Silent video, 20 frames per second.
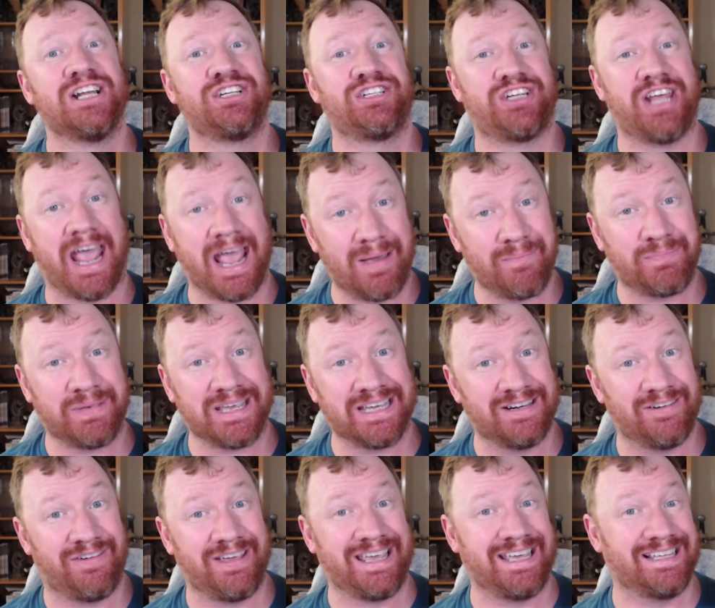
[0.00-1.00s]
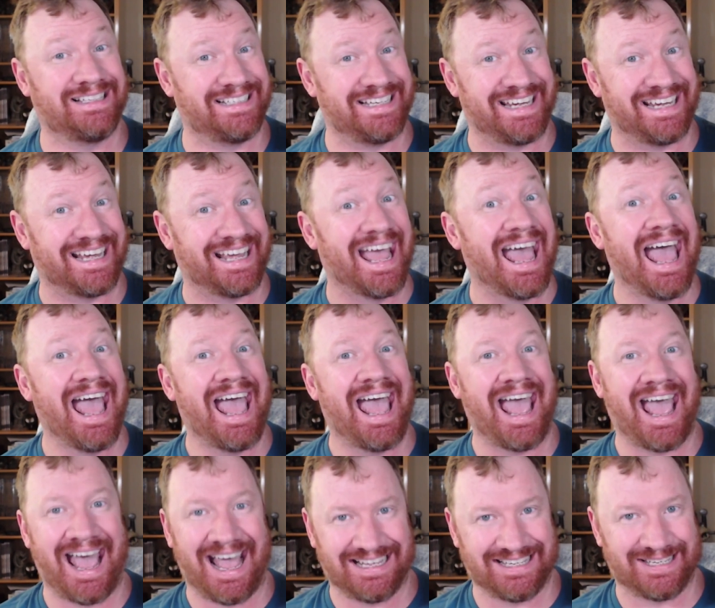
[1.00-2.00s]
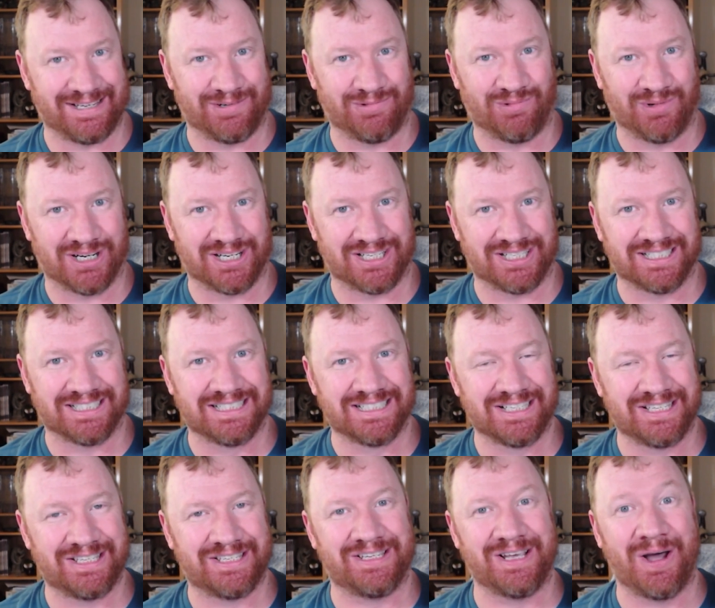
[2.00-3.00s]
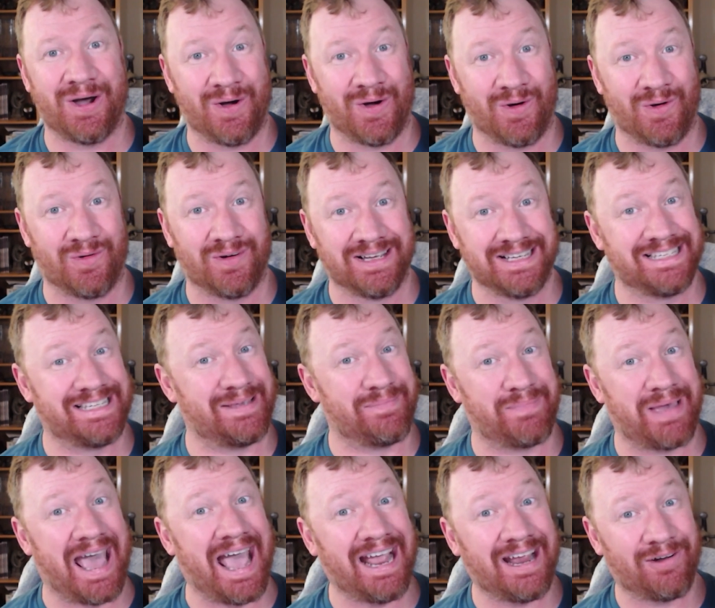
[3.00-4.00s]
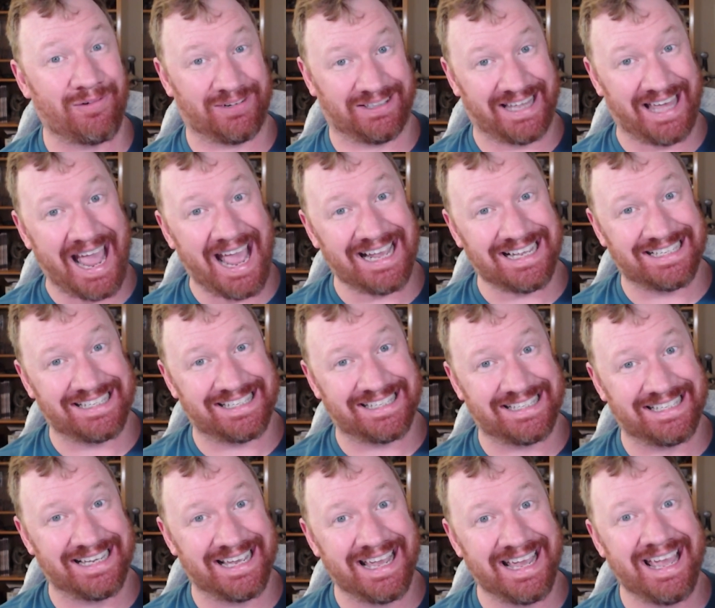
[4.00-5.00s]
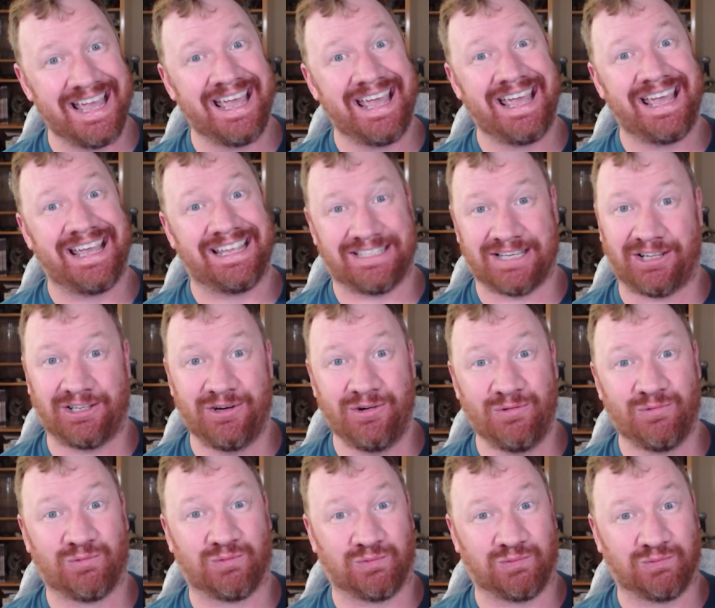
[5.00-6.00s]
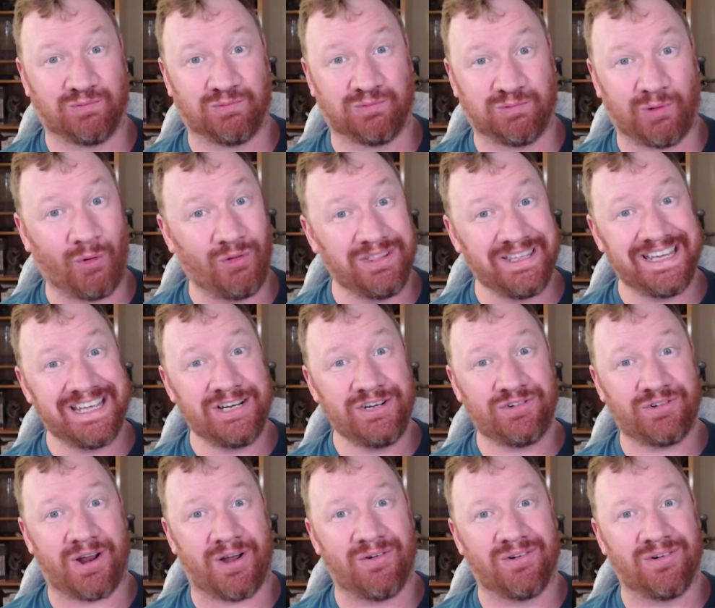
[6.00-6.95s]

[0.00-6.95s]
champion of healing, as it were. So, sit back, relax. Italo, roll the intro.